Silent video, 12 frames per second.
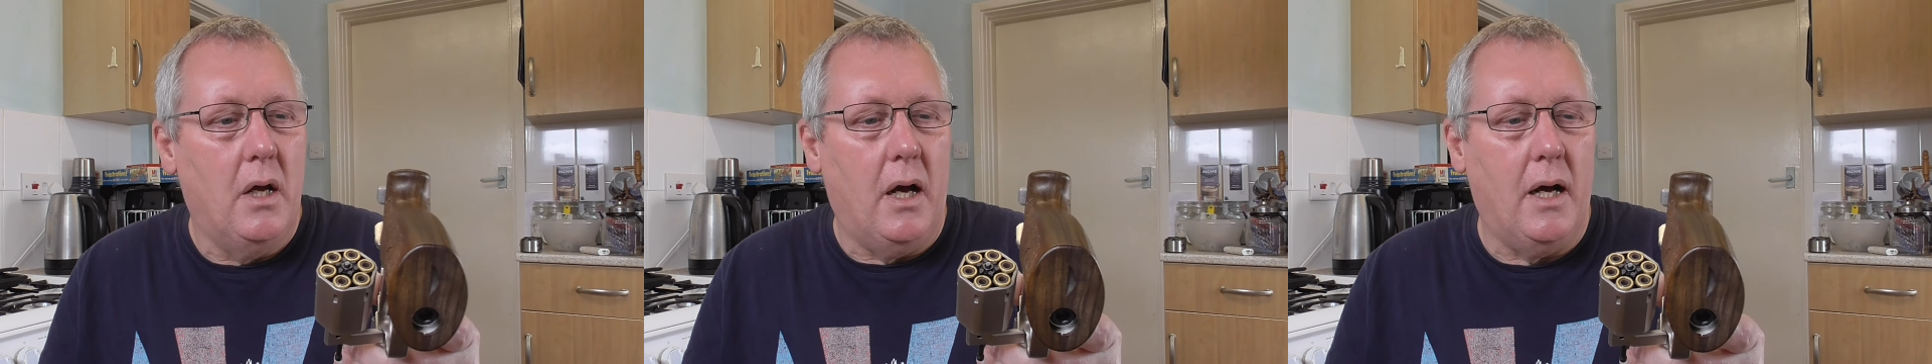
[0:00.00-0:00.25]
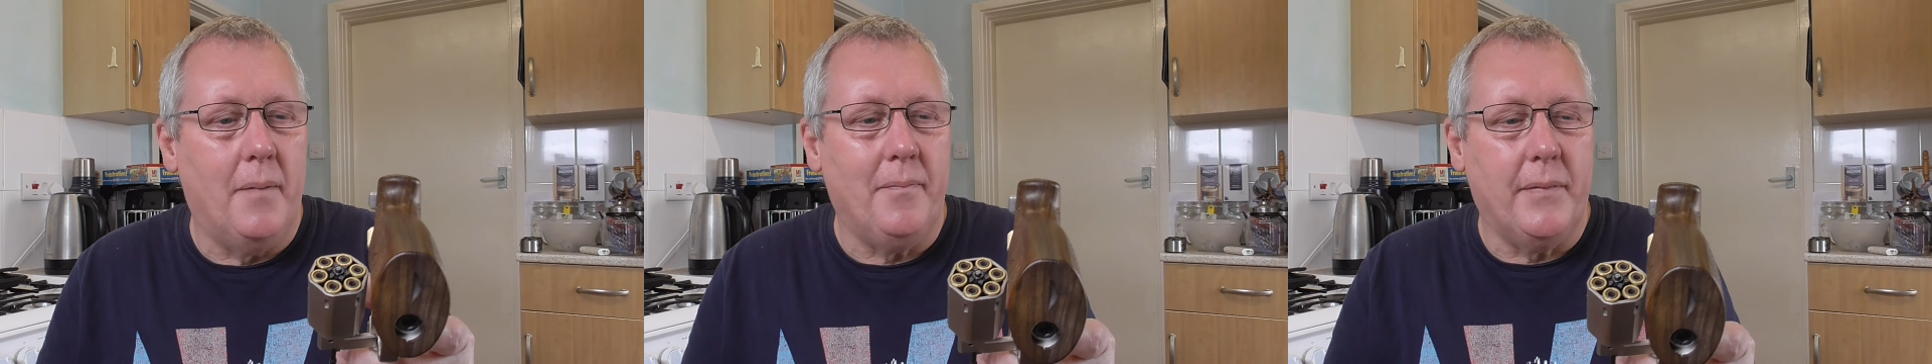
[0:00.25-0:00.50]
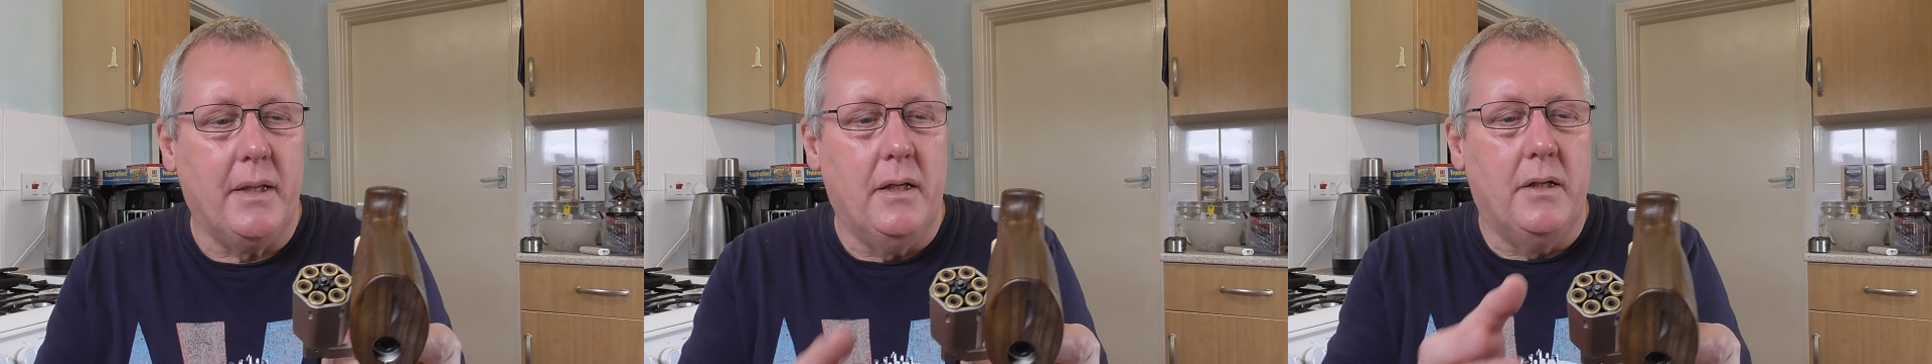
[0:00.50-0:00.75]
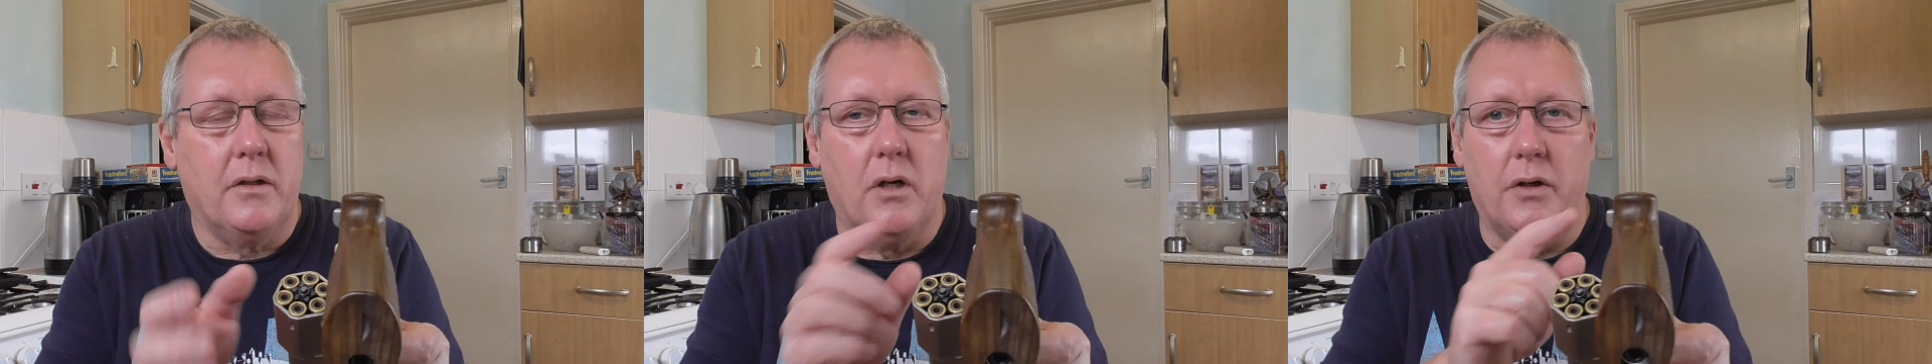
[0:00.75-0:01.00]
Um,
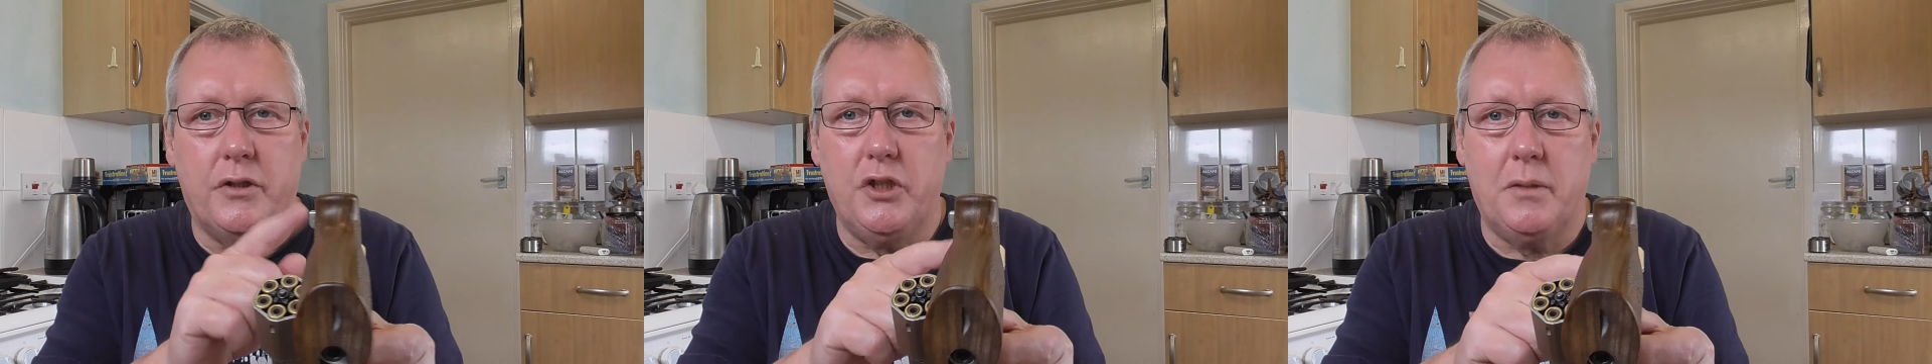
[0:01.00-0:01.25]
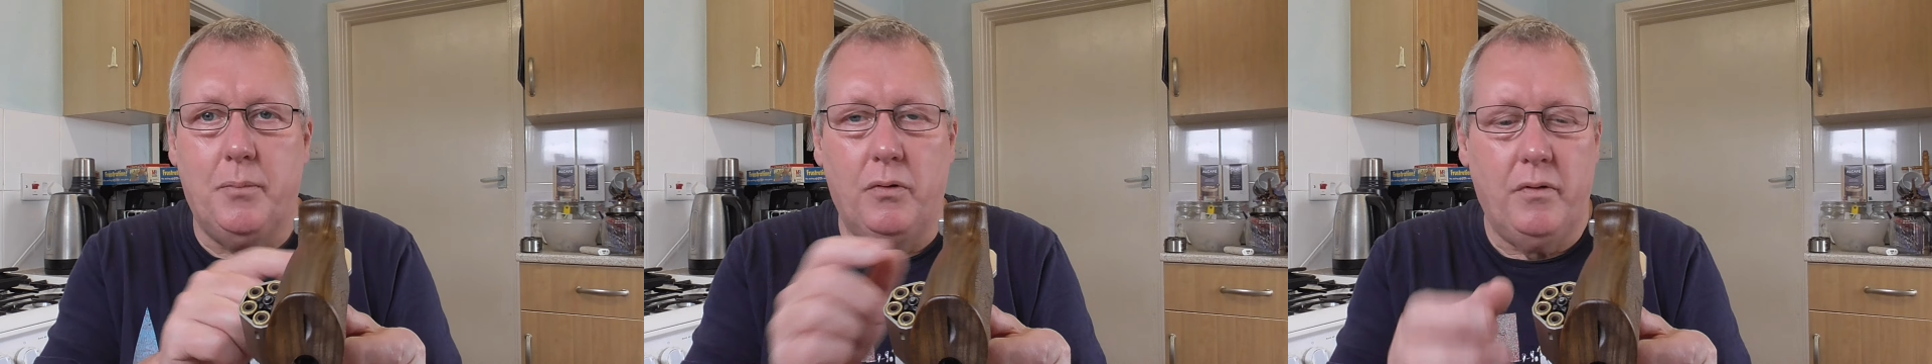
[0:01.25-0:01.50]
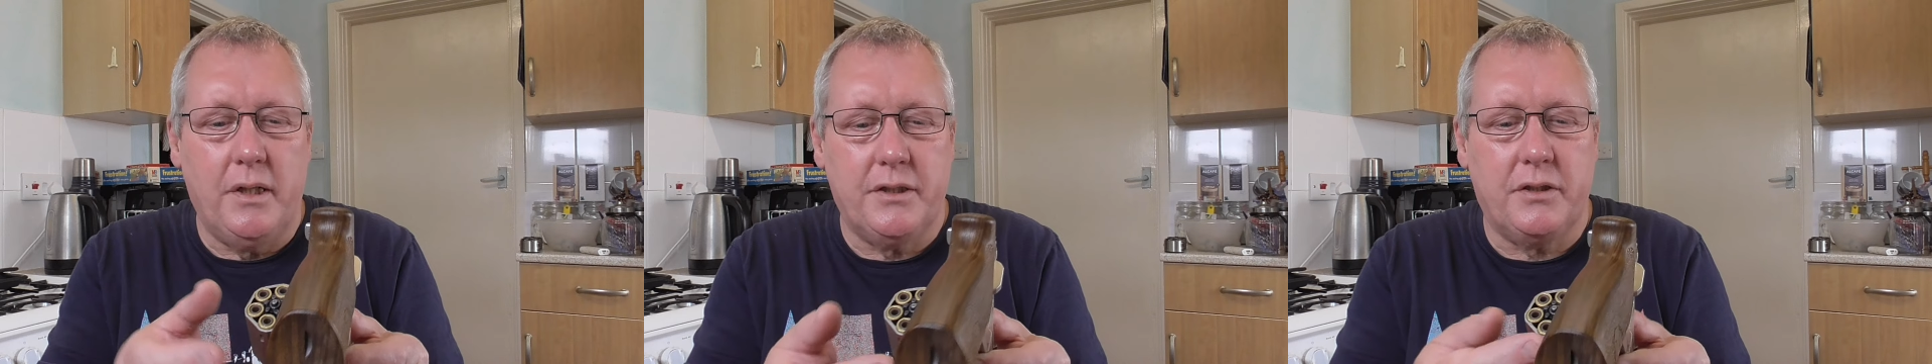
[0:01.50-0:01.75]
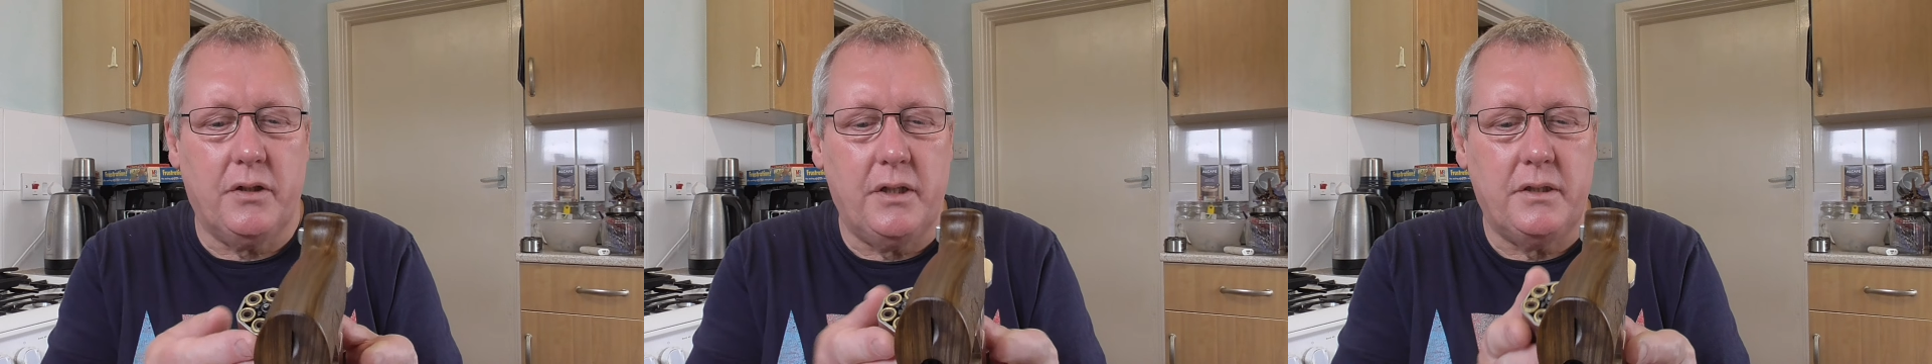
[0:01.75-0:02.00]
Got adjustable rear
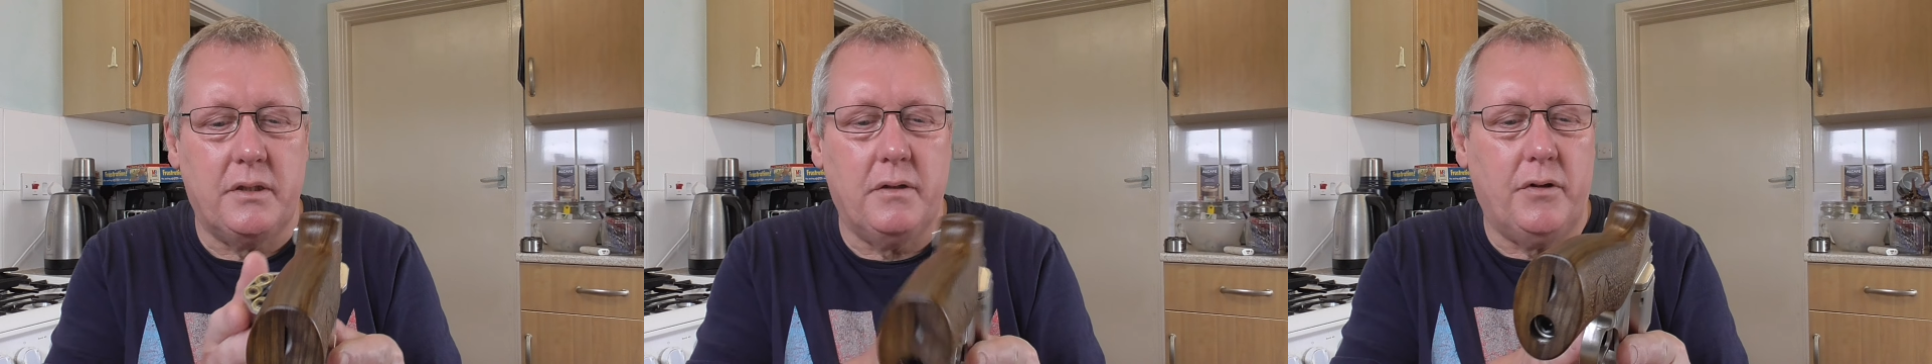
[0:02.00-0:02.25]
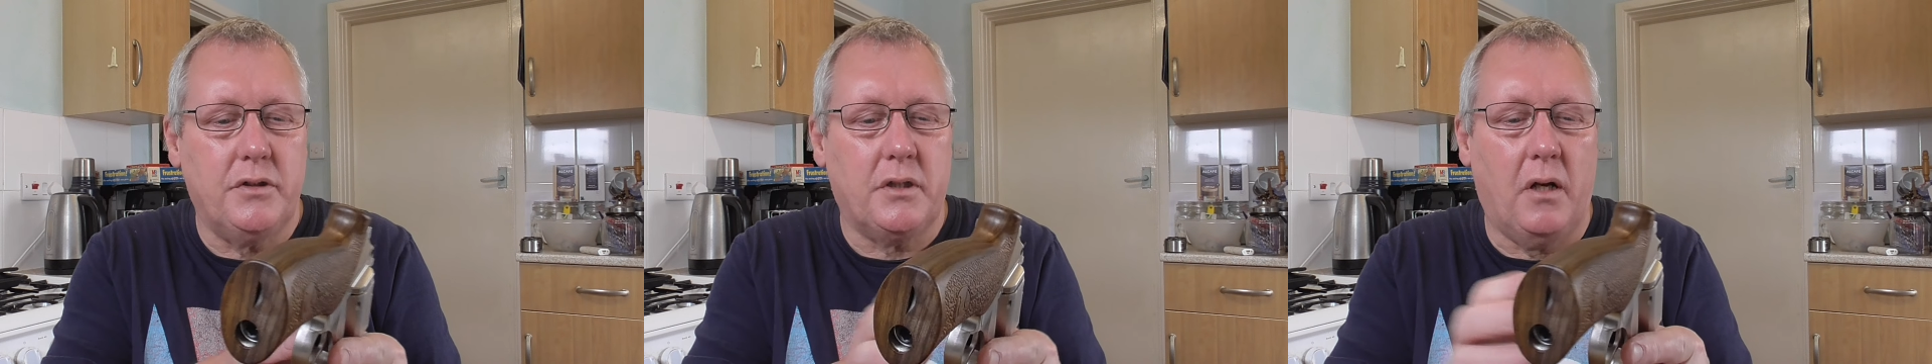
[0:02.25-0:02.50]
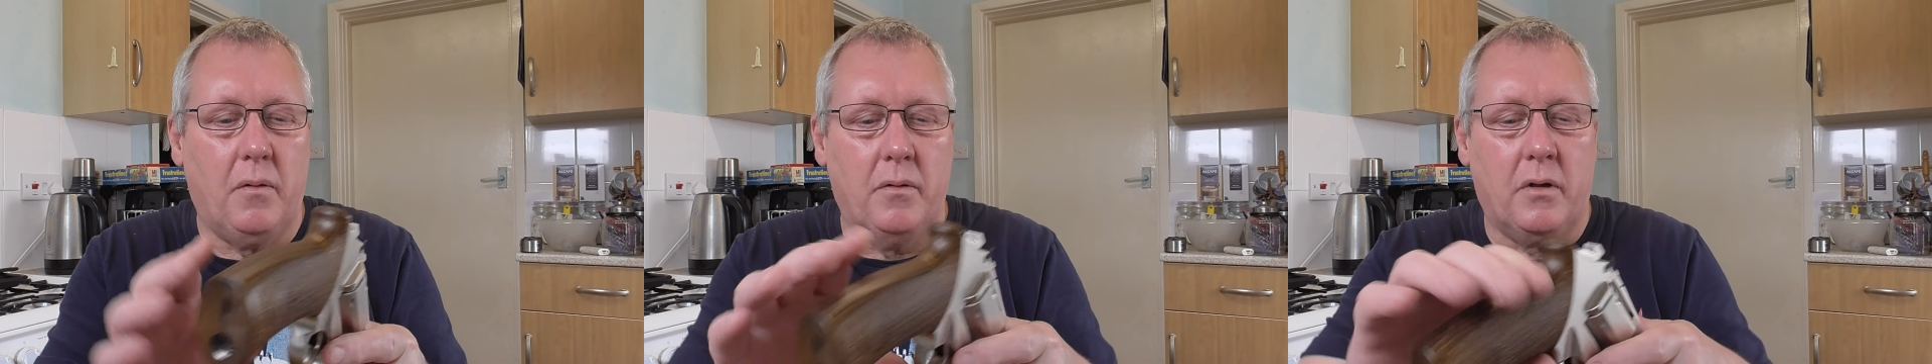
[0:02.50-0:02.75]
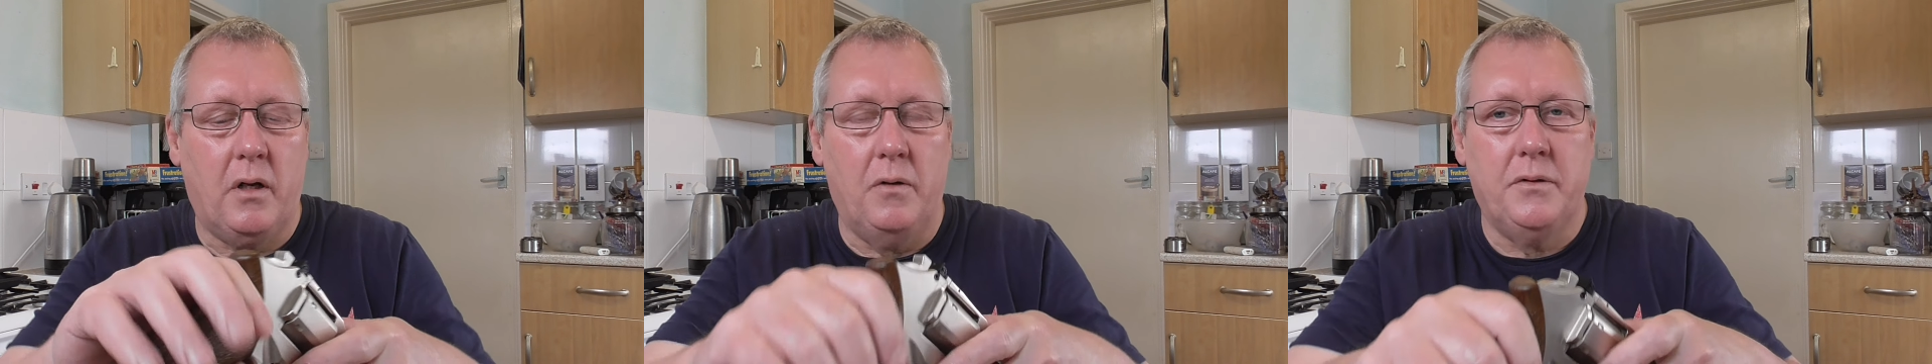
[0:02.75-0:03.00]
sights, if I just
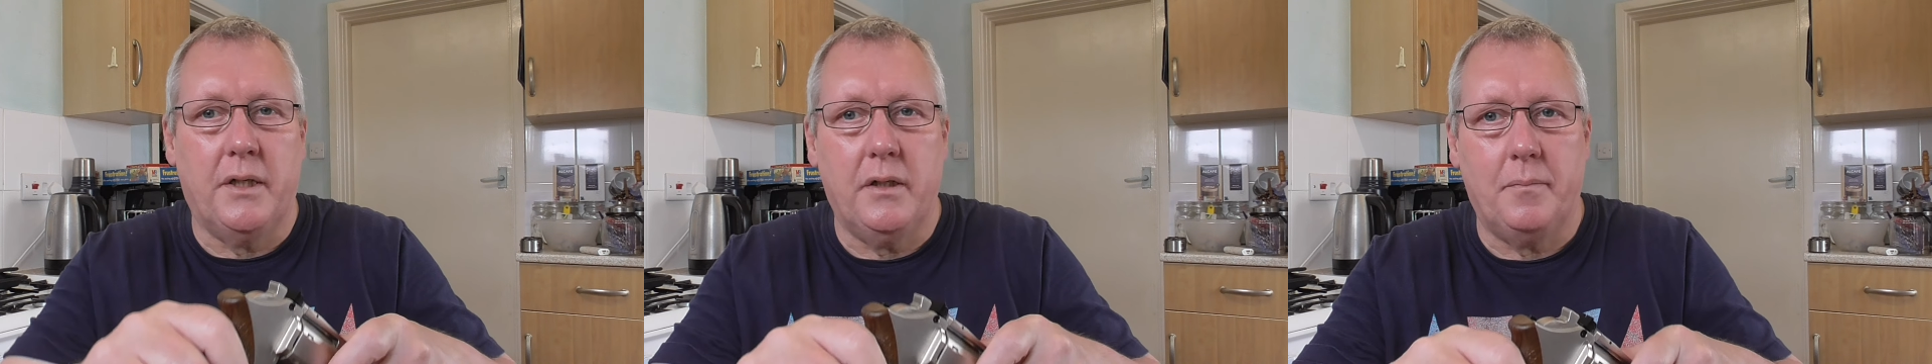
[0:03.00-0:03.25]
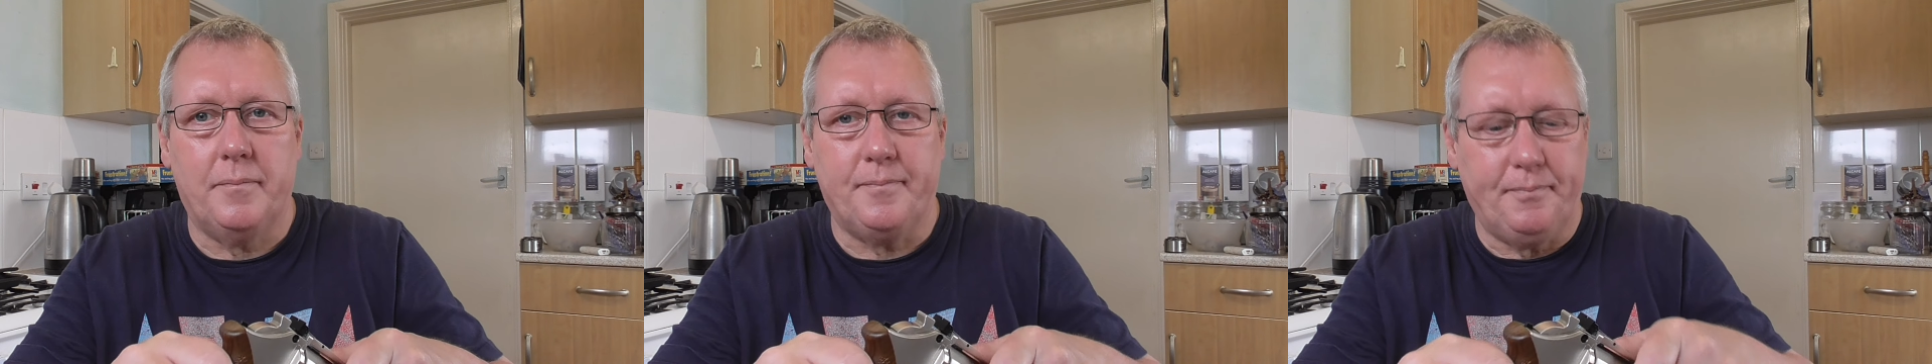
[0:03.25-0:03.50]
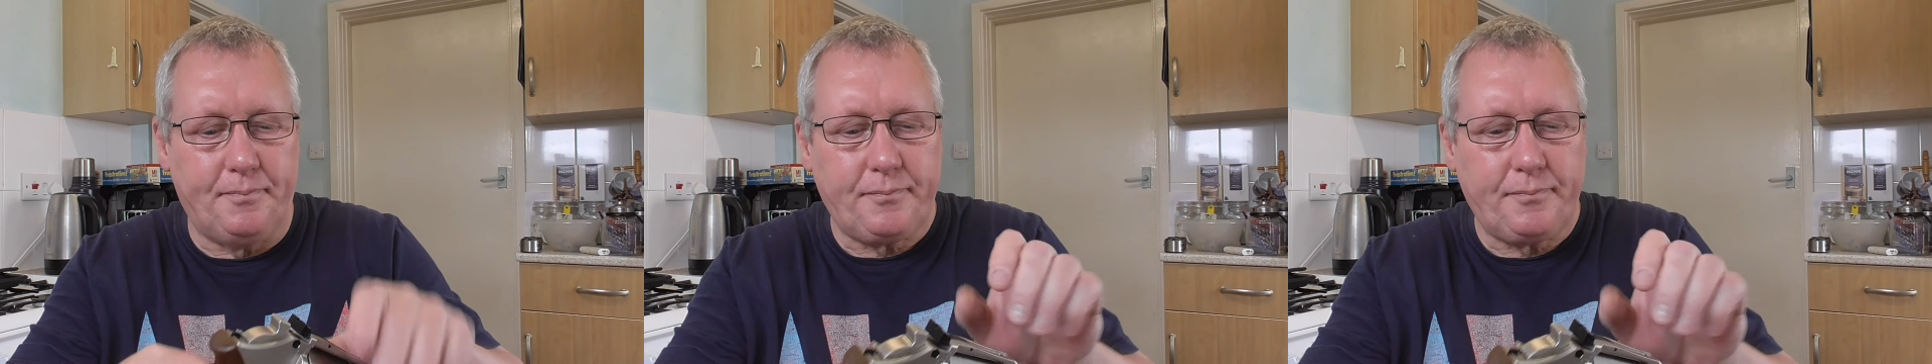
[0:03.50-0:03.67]
close that up,